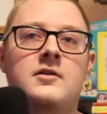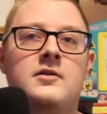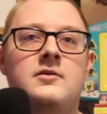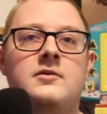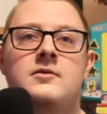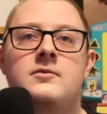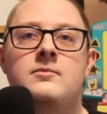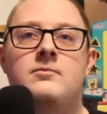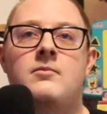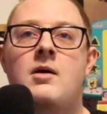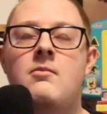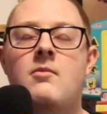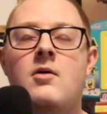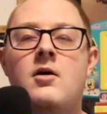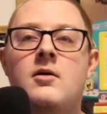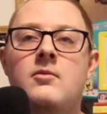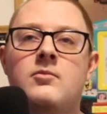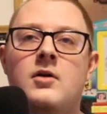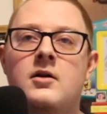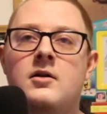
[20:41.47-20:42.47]
My
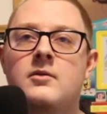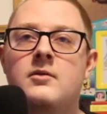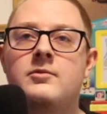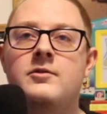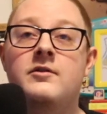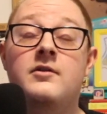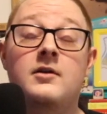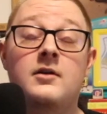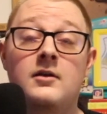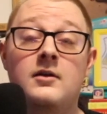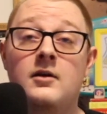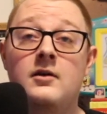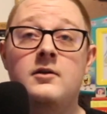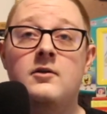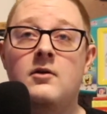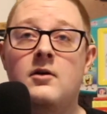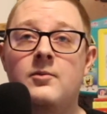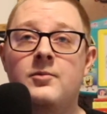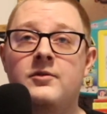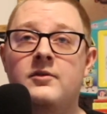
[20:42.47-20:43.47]
mom brought up, she's like, you're
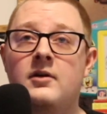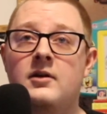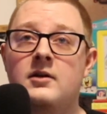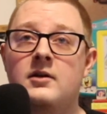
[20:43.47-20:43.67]
almost at